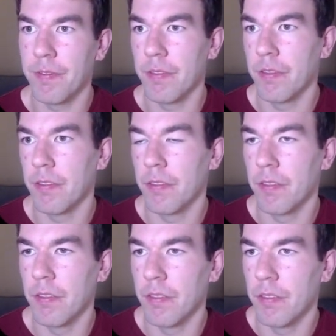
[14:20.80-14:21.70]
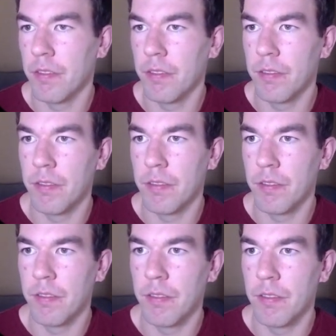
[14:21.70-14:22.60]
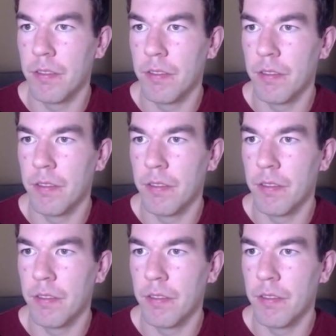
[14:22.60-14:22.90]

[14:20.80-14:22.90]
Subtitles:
[no speech]